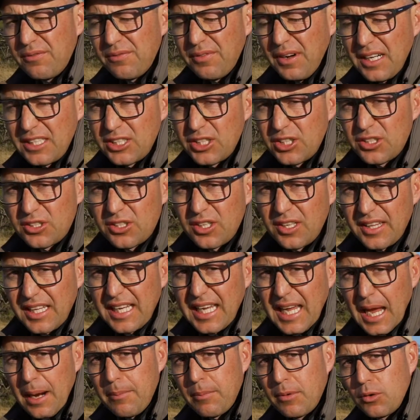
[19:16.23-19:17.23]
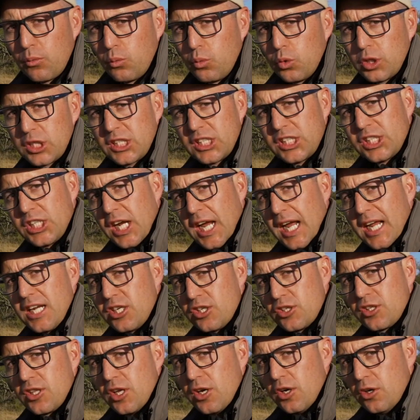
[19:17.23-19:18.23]
functions on the camera will
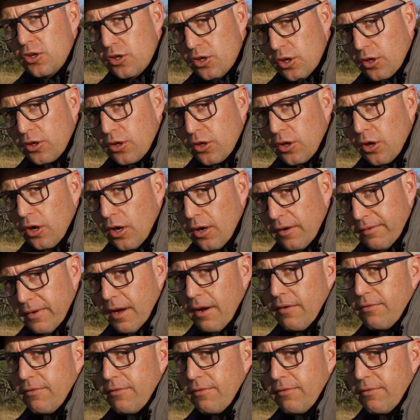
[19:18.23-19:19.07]
change the look of our